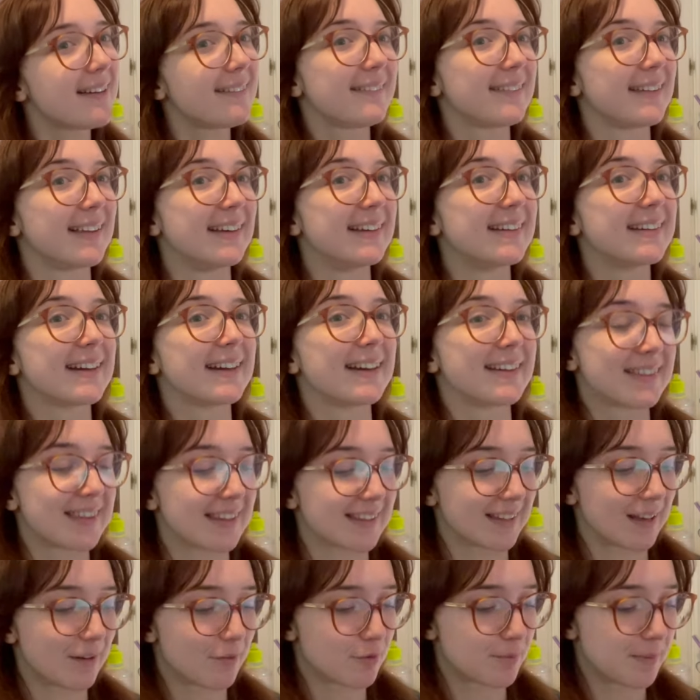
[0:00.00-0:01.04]
Like, I think
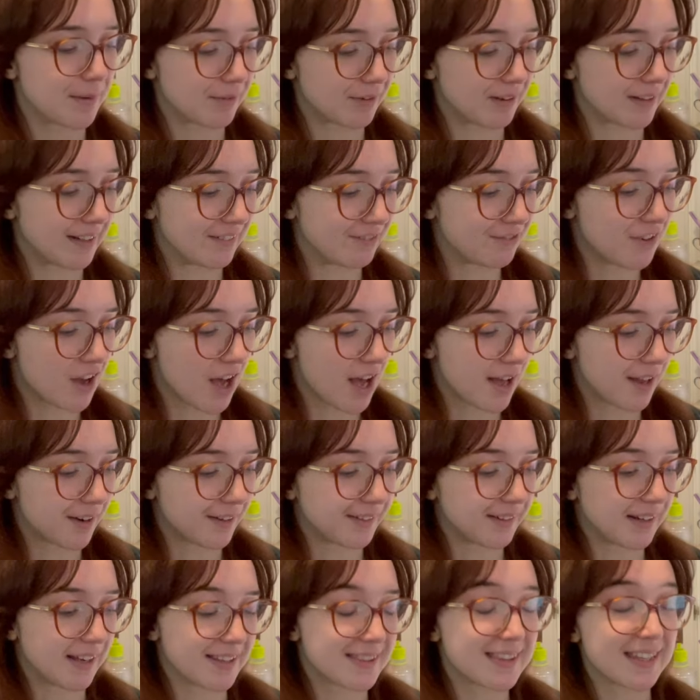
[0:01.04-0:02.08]
that would be really
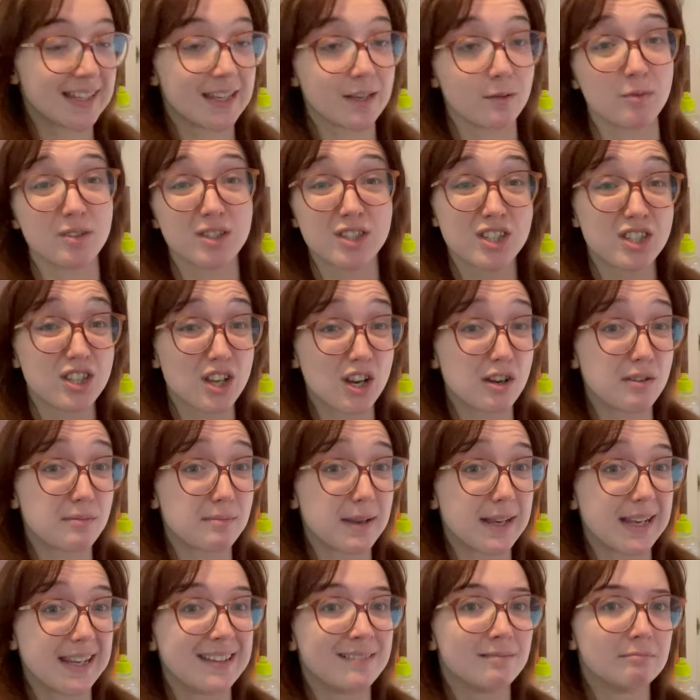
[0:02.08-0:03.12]
fun. I think it would suit
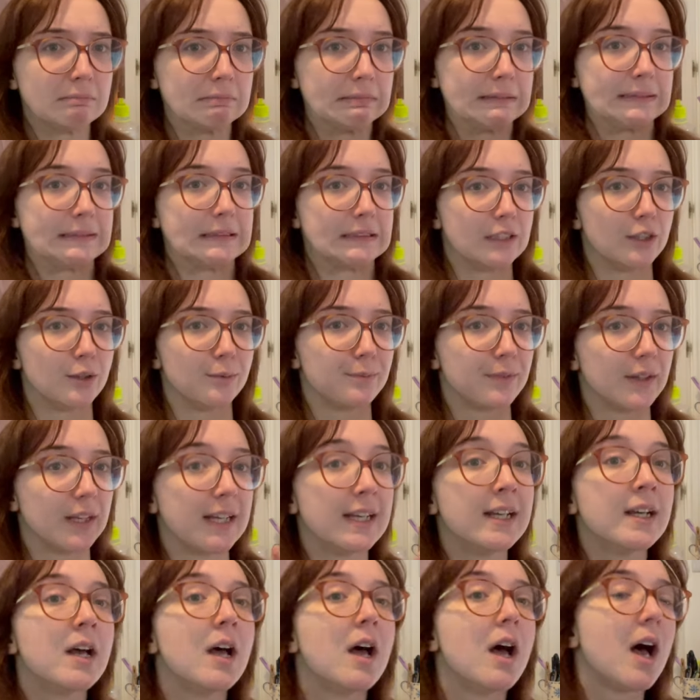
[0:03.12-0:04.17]
me, hopefully.
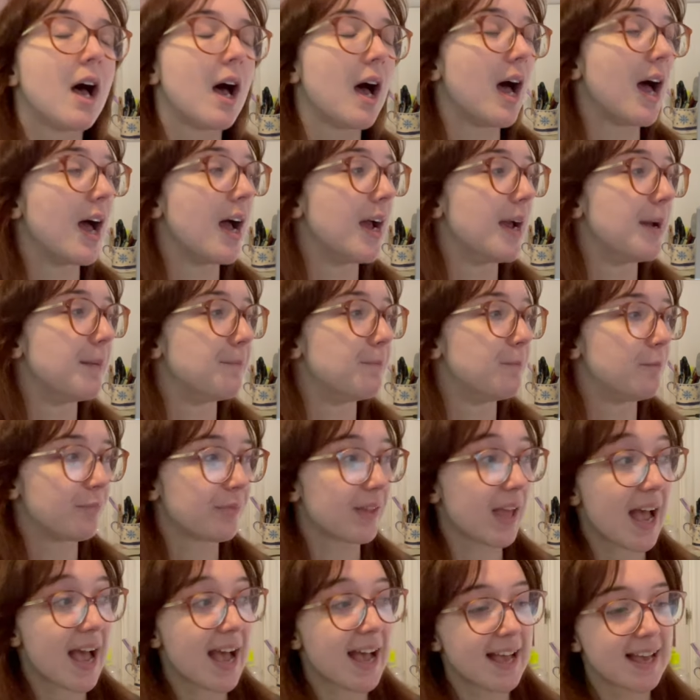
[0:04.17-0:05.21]
And
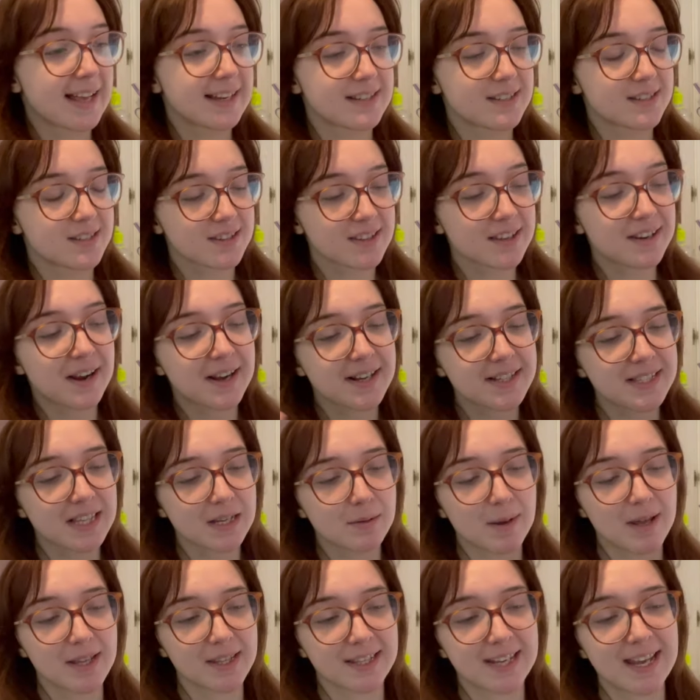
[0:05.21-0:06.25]
the nice thing
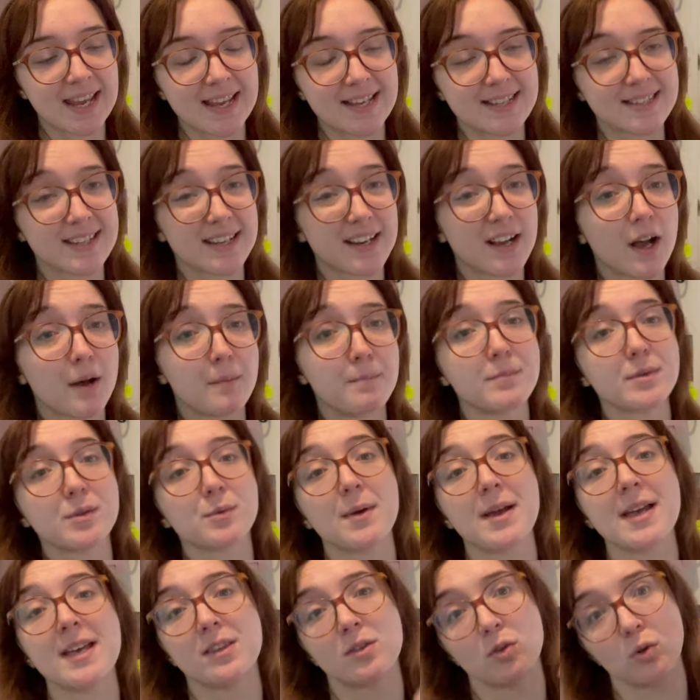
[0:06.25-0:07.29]
about the kit is it comes
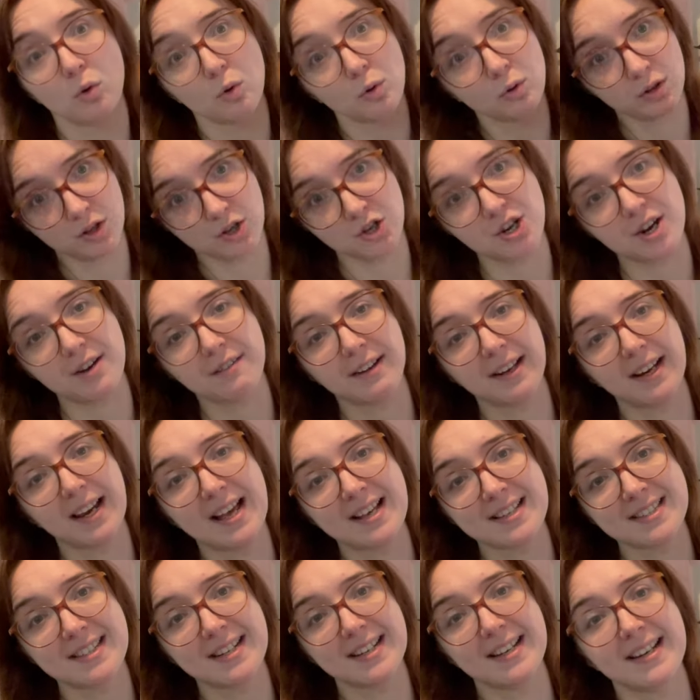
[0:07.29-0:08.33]
with all the shearing
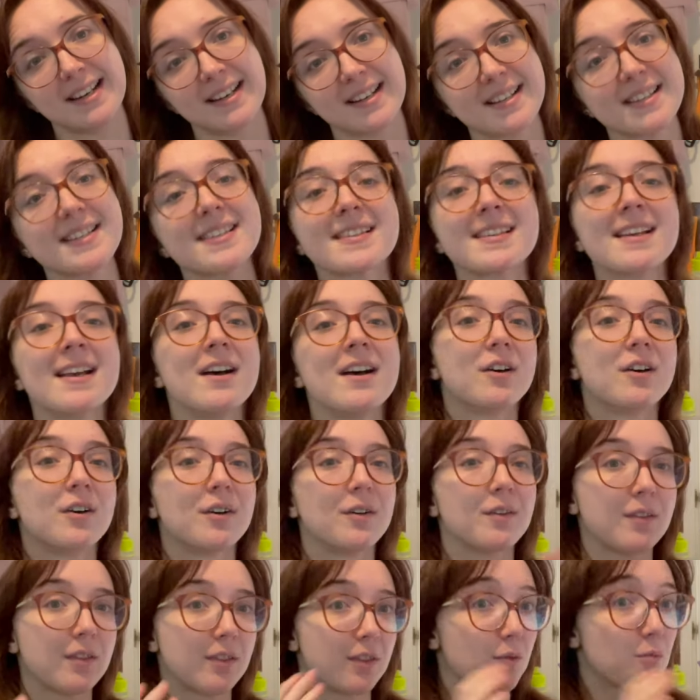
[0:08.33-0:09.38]
elastics,
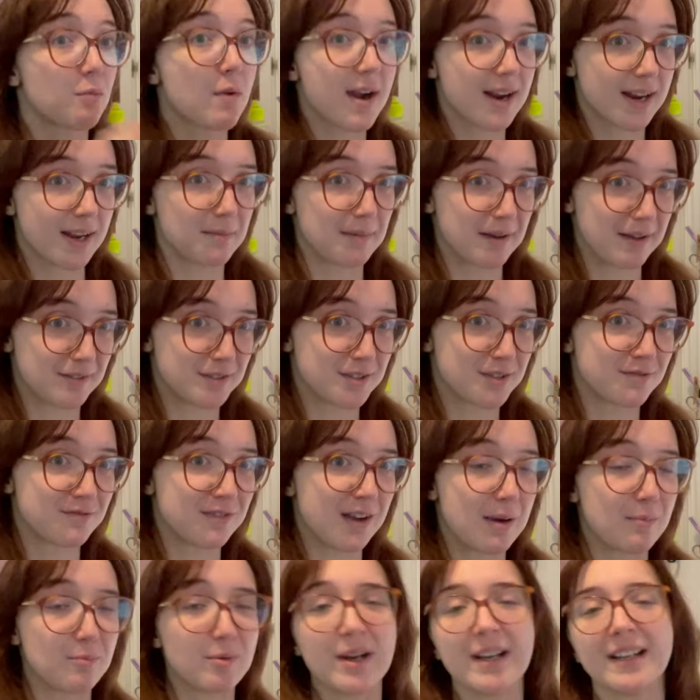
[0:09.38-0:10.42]
the right amount of
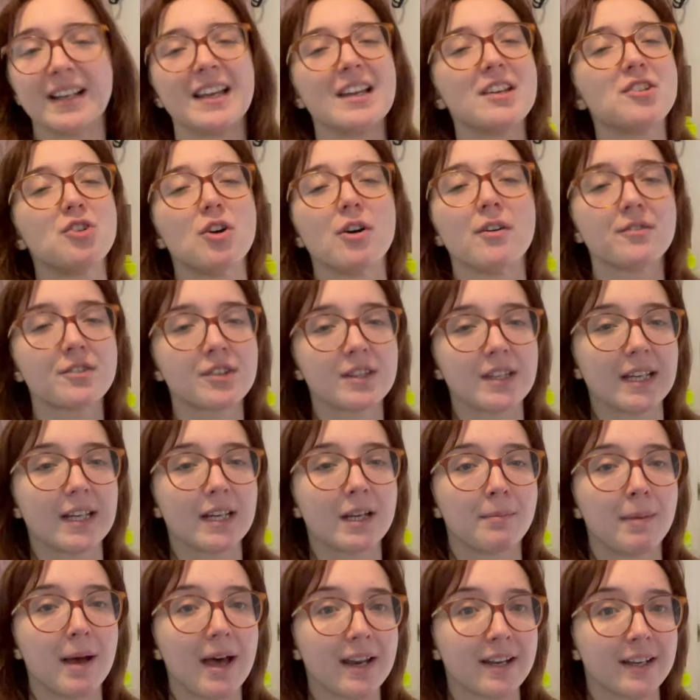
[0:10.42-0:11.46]
fabric, like you don't have to think
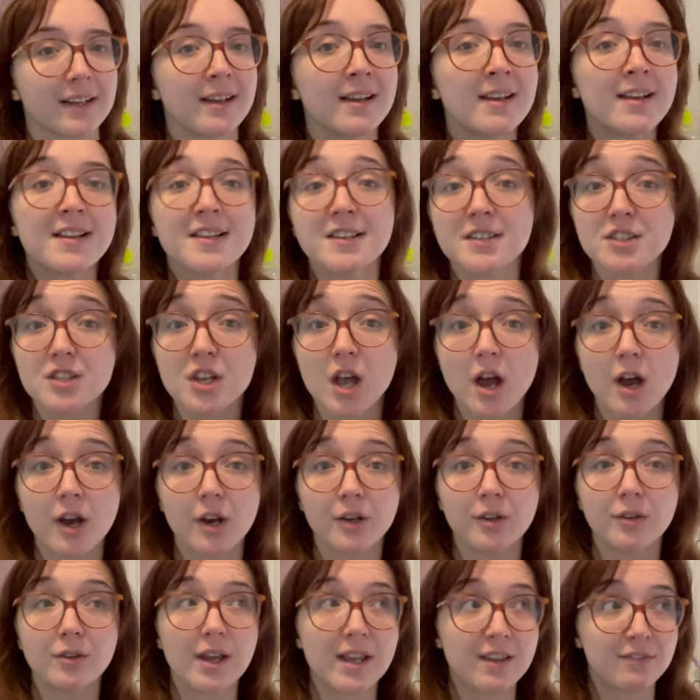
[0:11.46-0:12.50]
about it. So
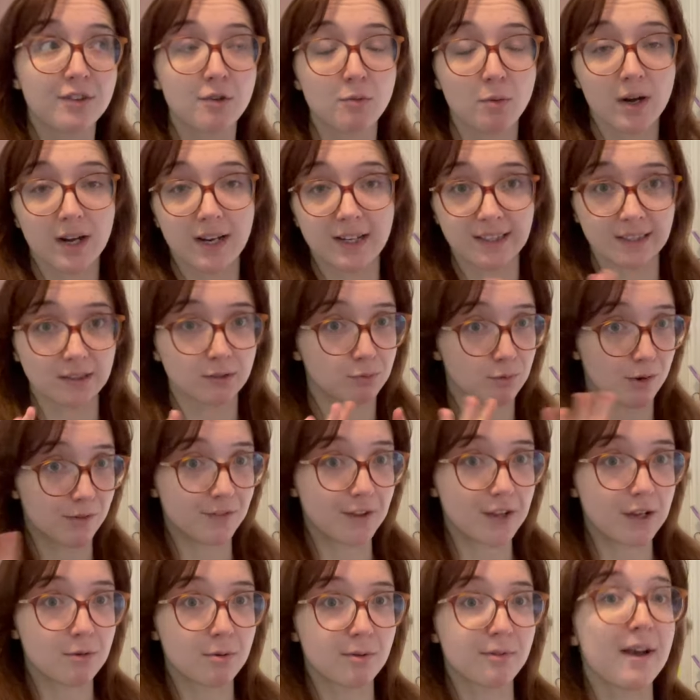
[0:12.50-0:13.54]
if you want a little
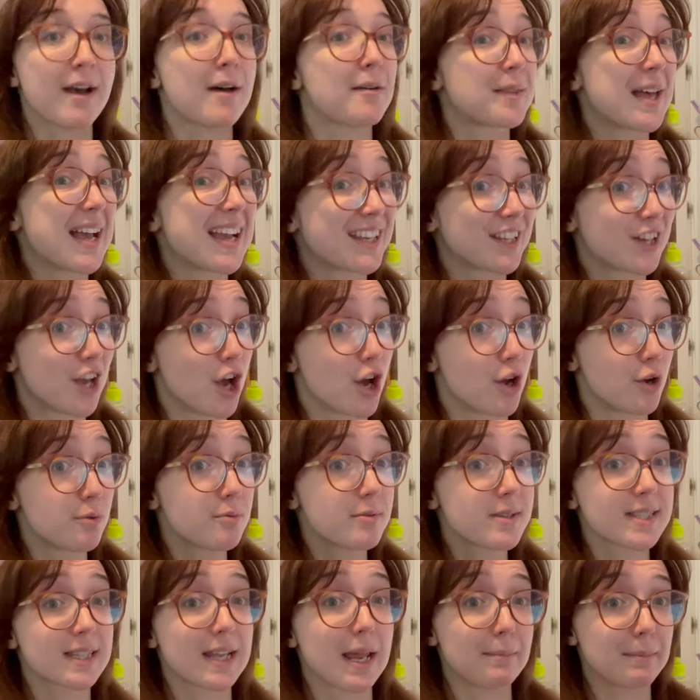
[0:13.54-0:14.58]
review of how that
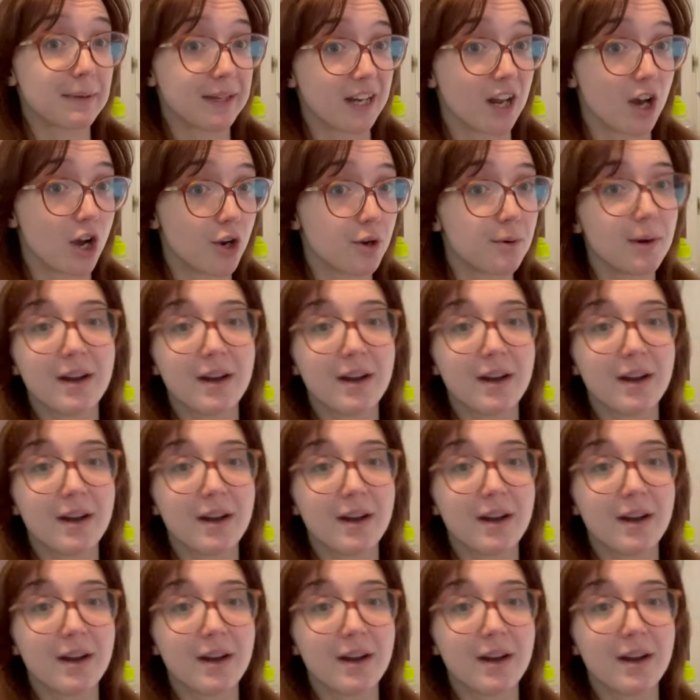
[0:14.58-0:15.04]
goes, let me know.